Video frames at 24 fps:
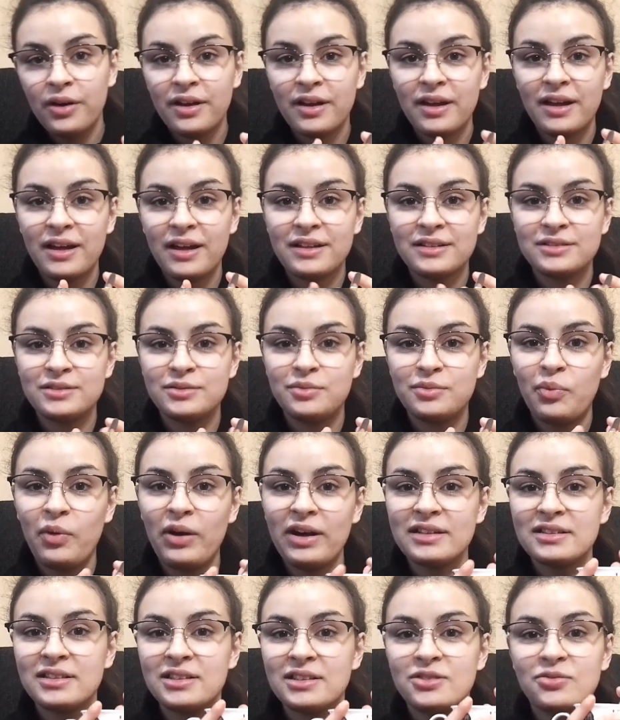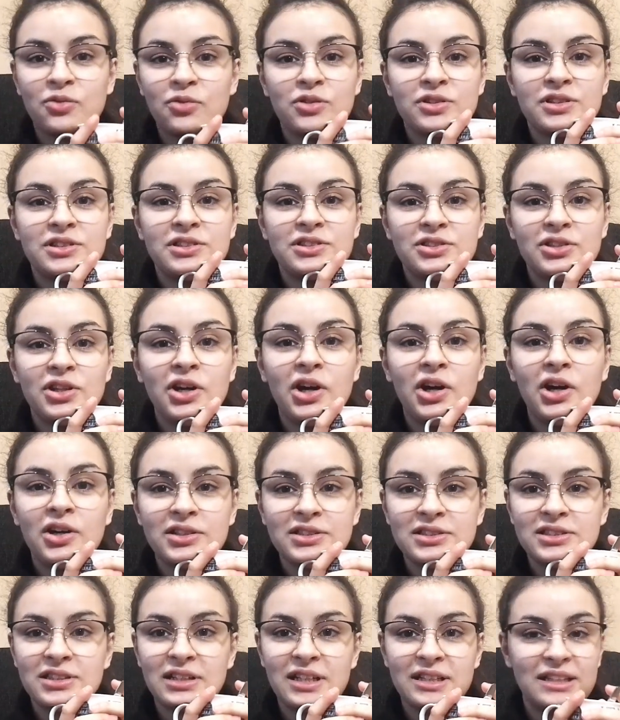and practice for the
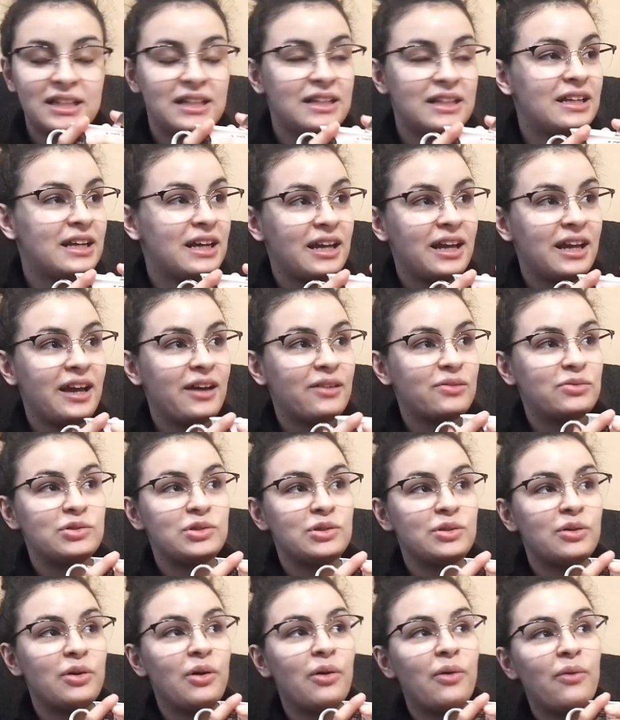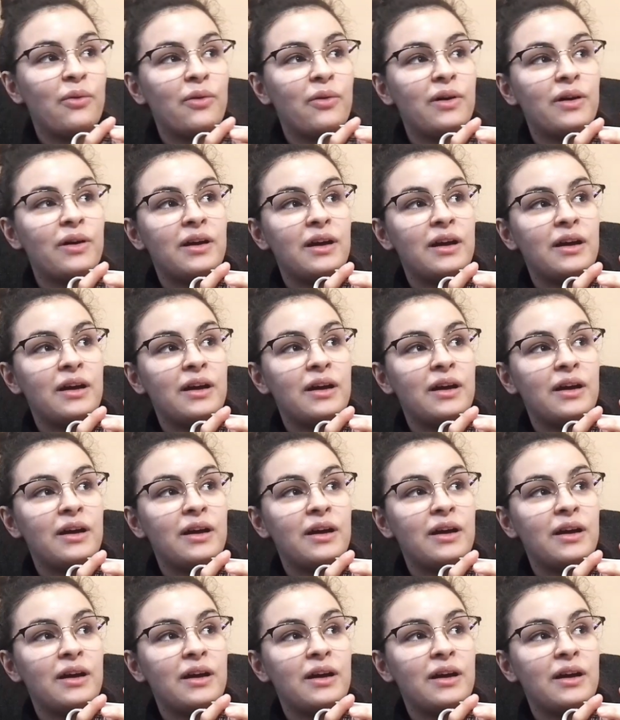songs, and then I have to go,